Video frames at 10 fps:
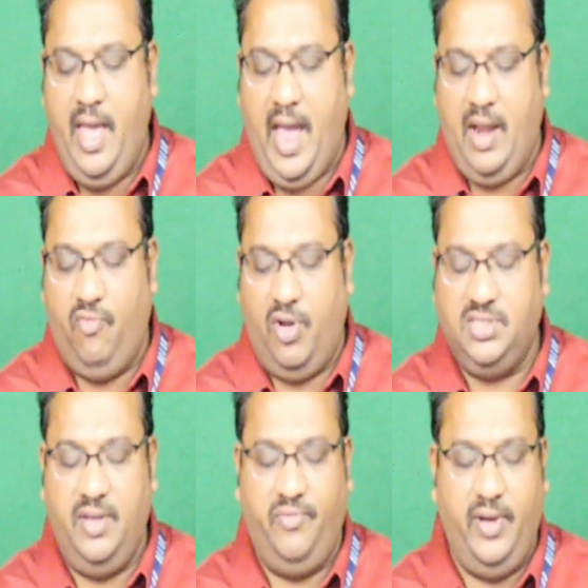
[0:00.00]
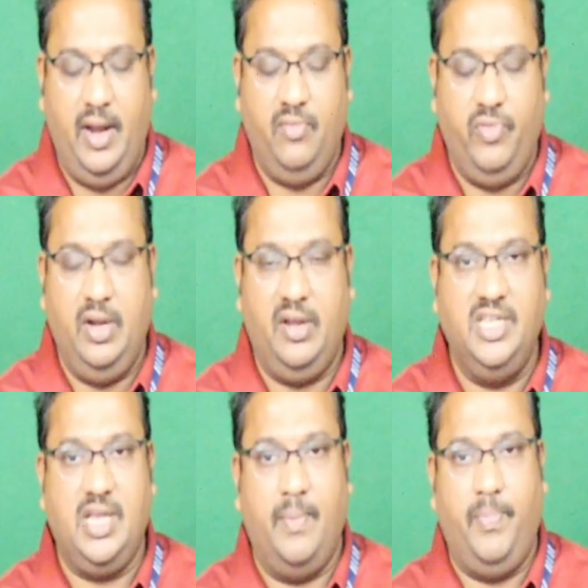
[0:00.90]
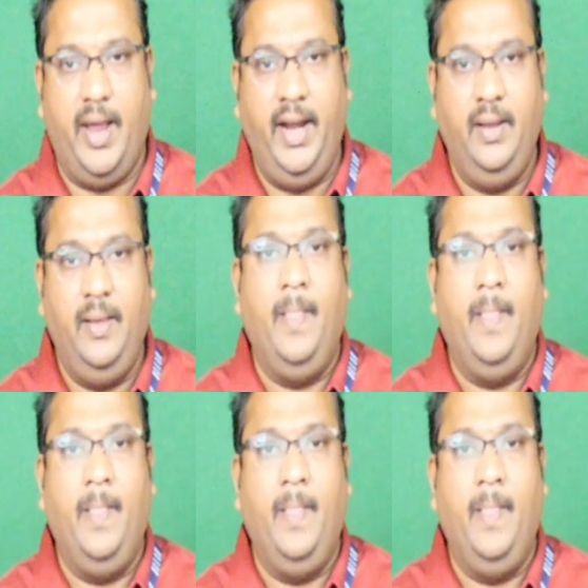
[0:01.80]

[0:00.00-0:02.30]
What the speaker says: and once the filter is applied,